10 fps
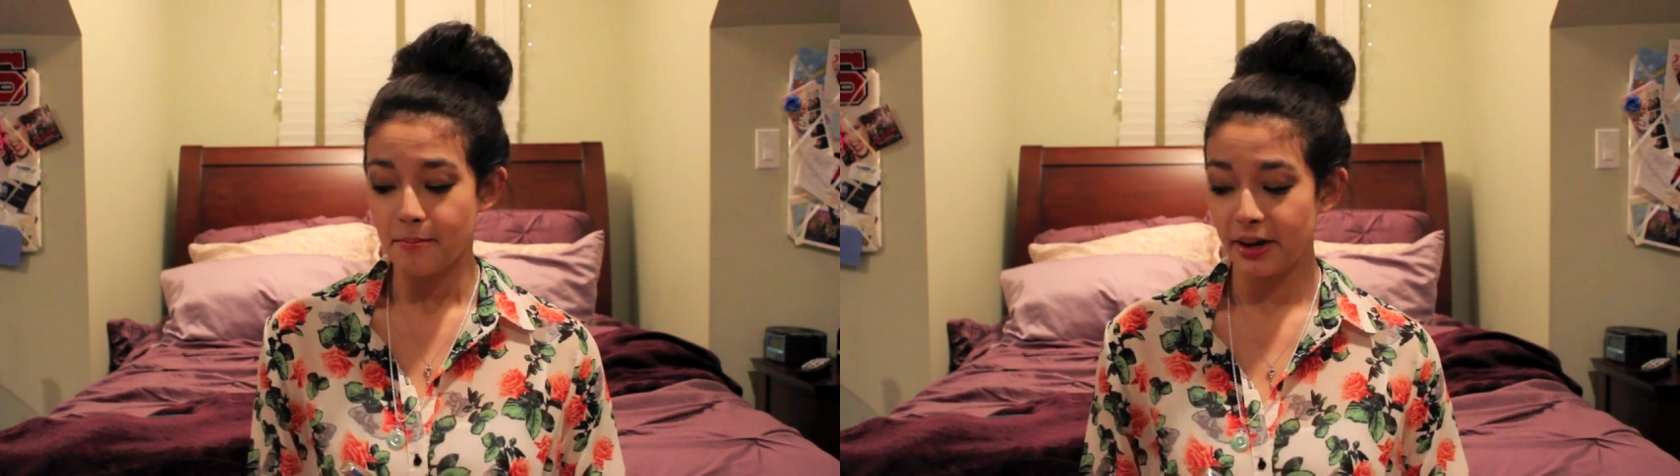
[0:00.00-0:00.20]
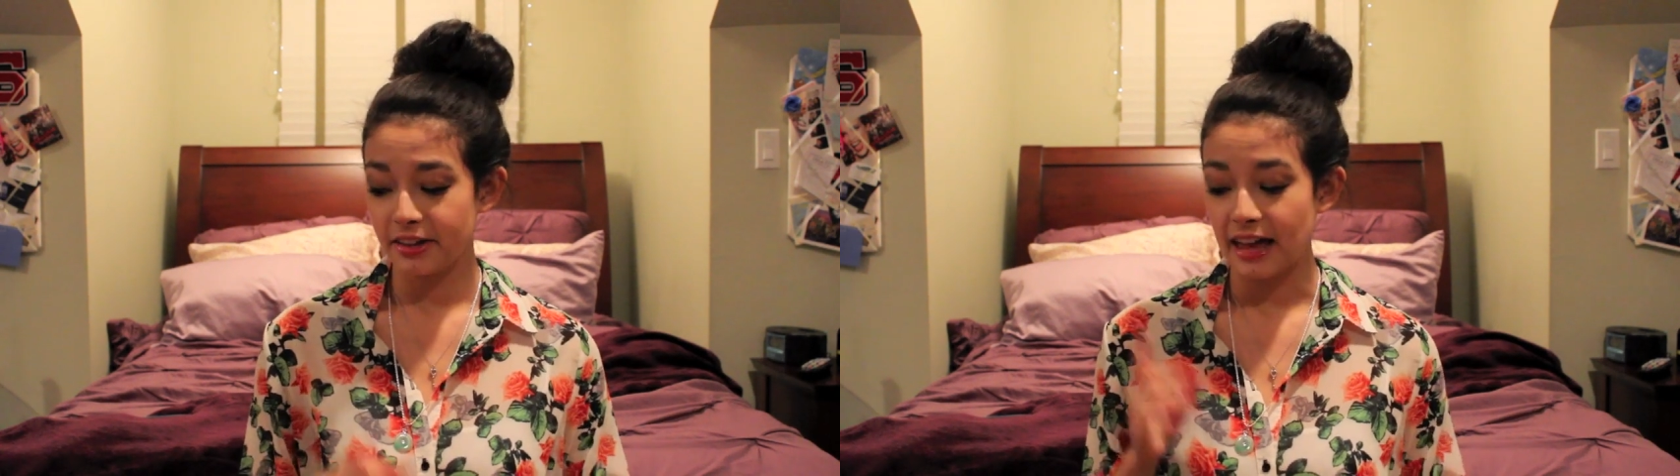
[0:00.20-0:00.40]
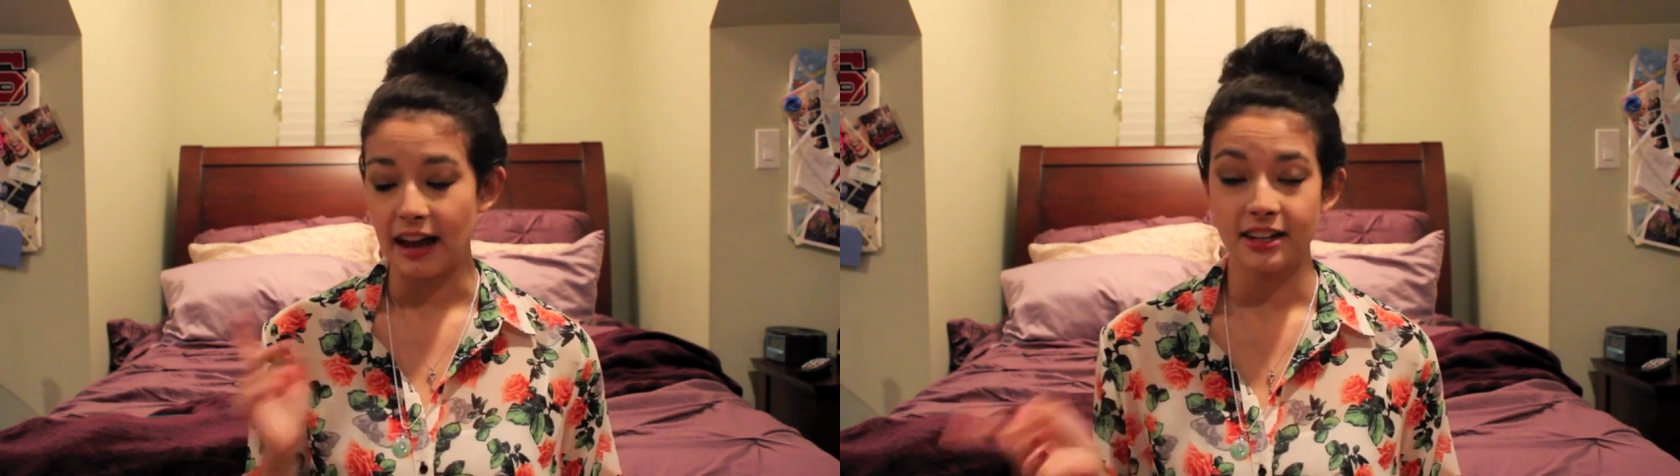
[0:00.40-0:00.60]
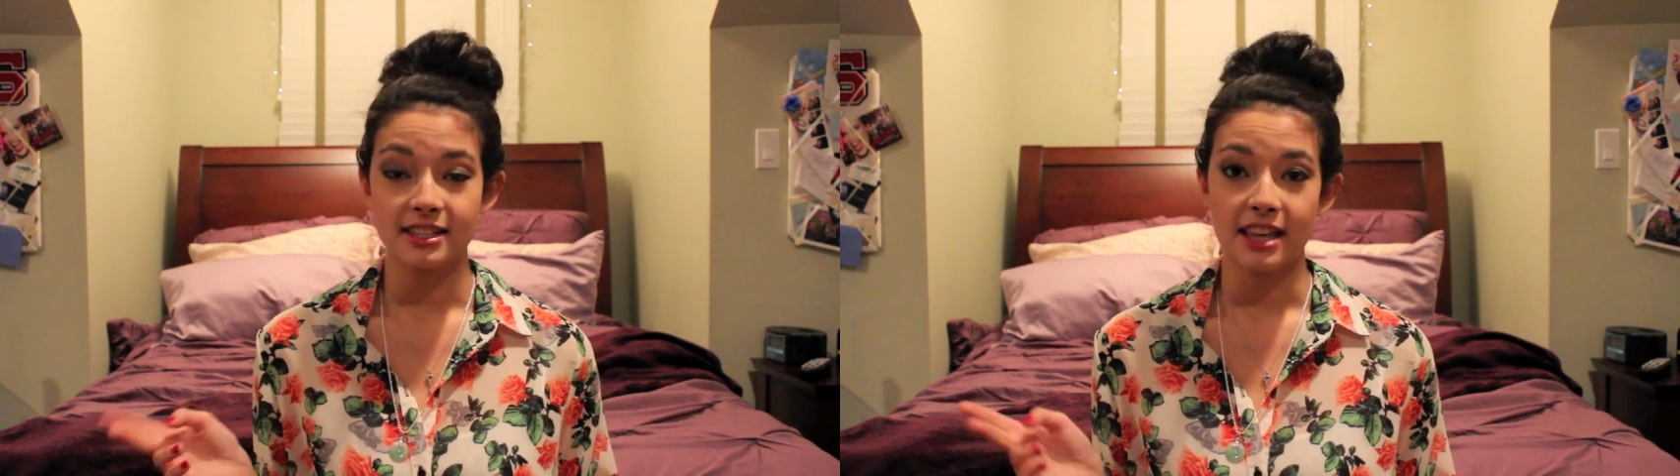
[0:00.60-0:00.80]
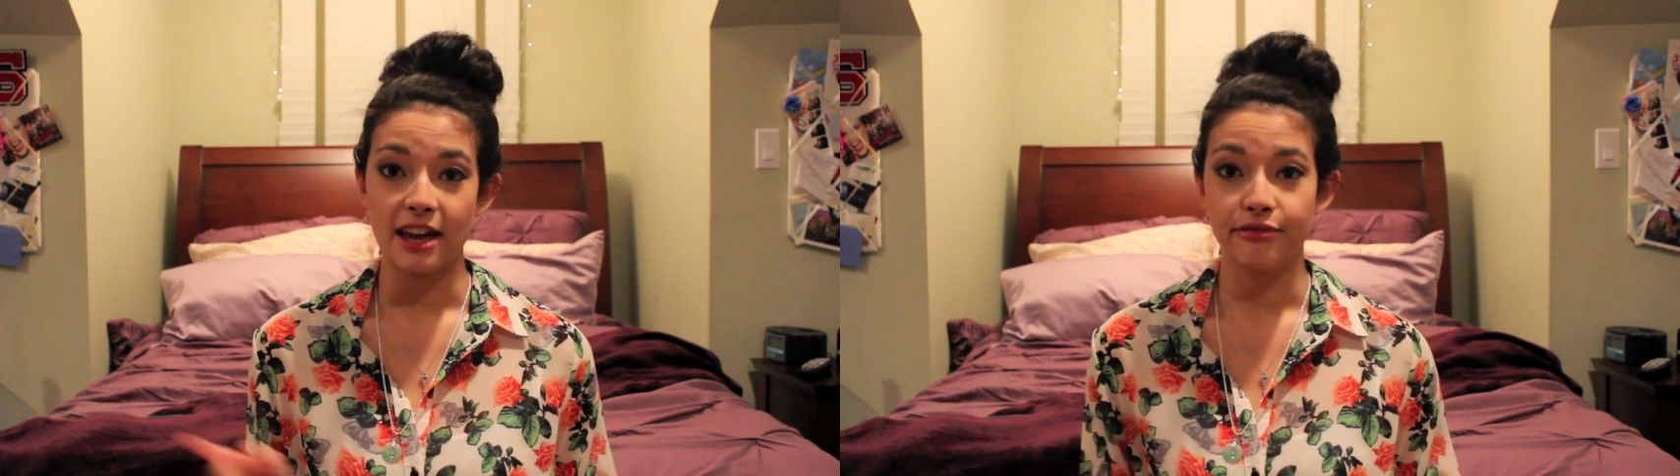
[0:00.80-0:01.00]
But that
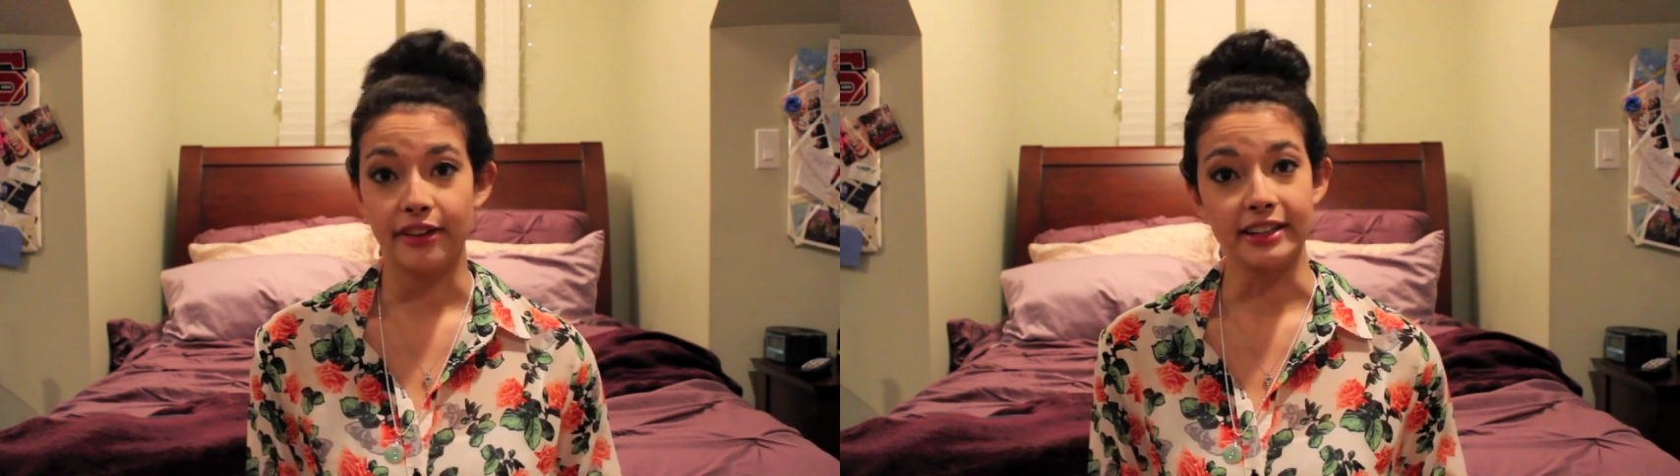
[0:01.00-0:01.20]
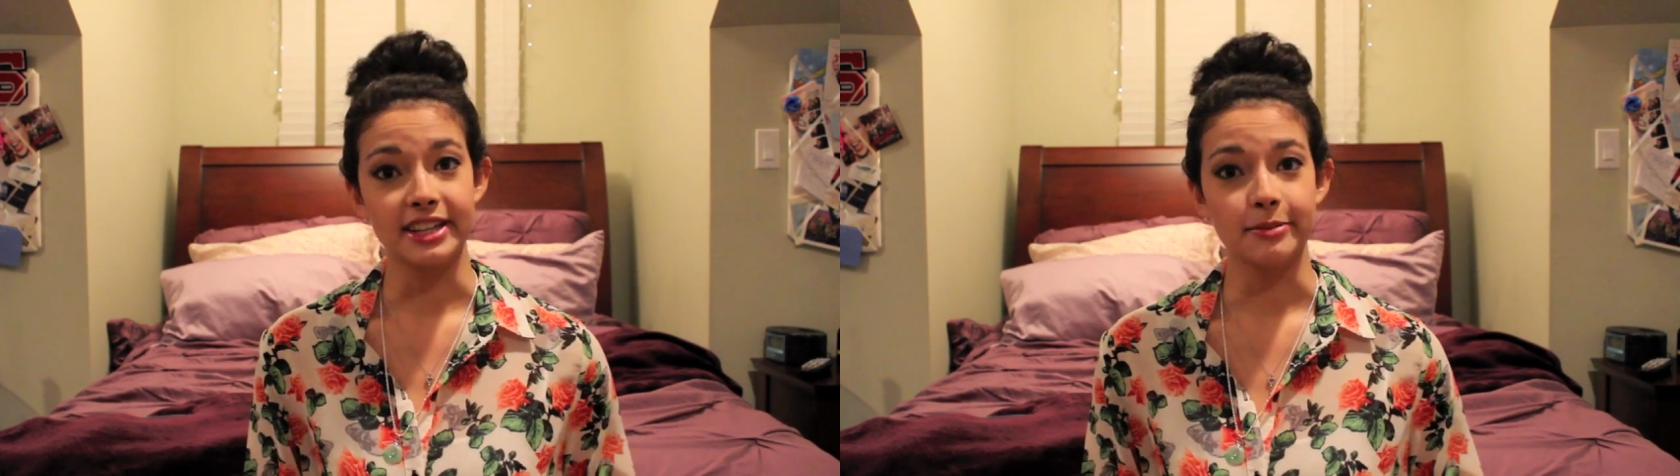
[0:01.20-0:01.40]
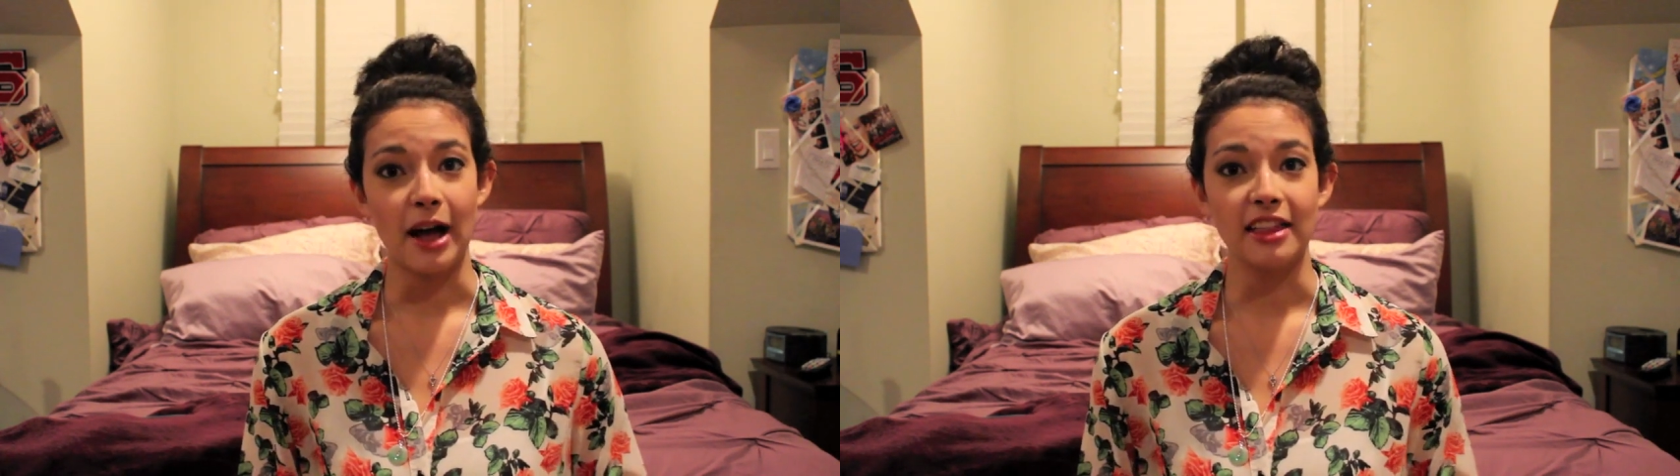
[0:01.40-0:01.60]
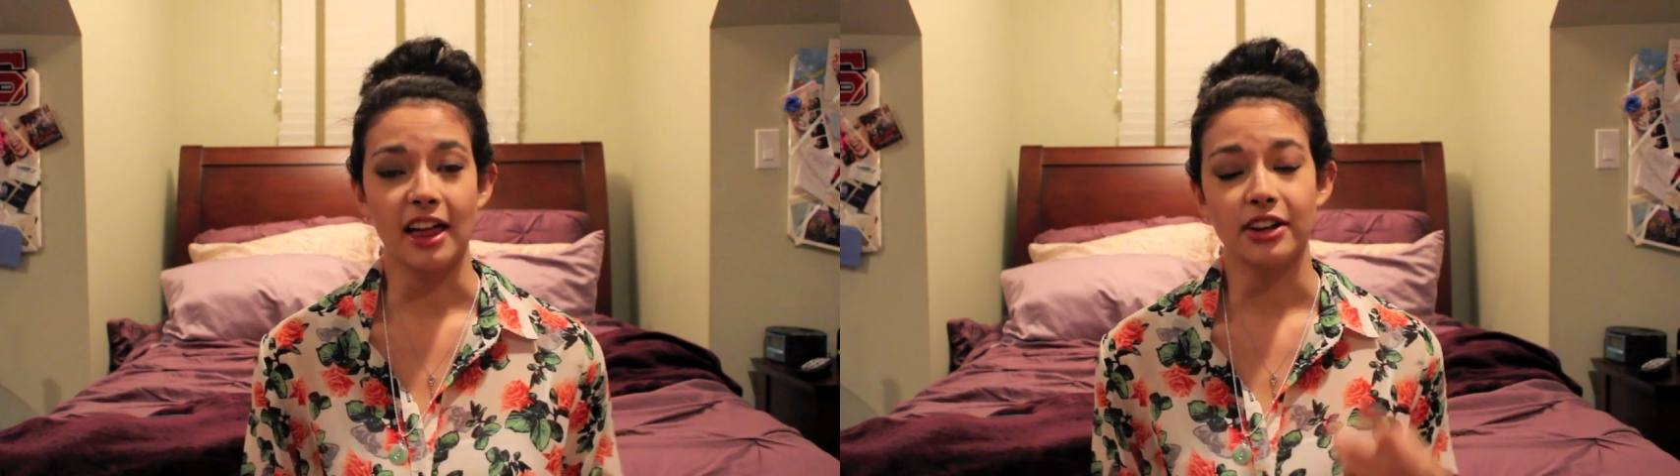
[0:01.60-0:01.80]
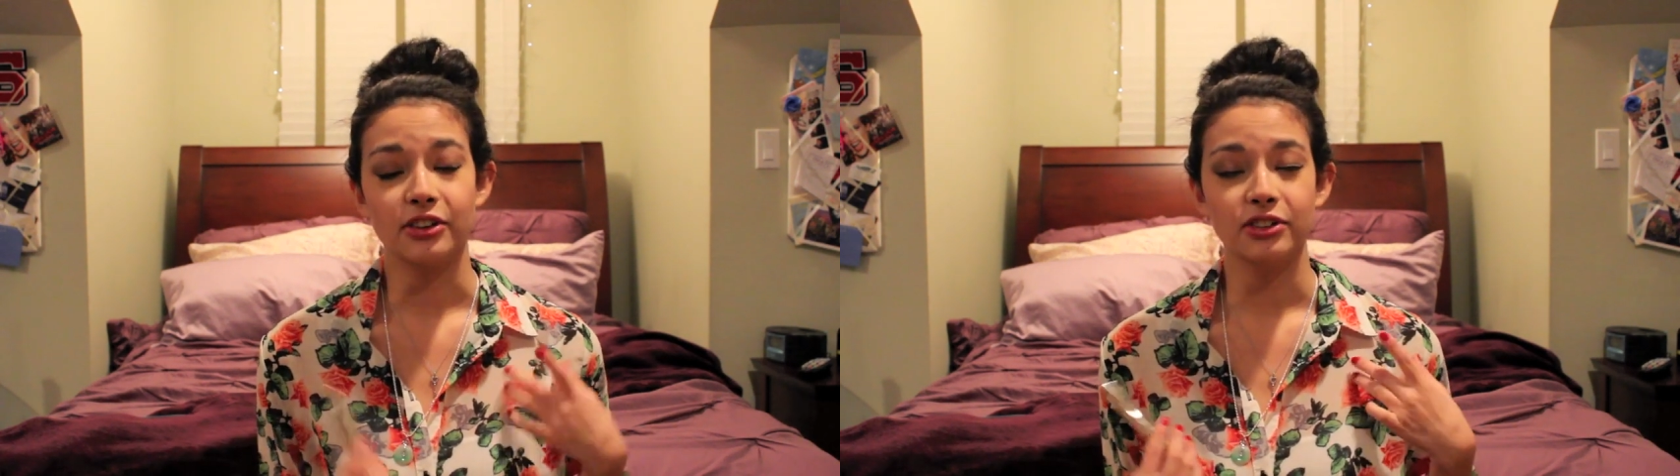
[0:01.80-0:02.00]
is a felt tip eyeliner,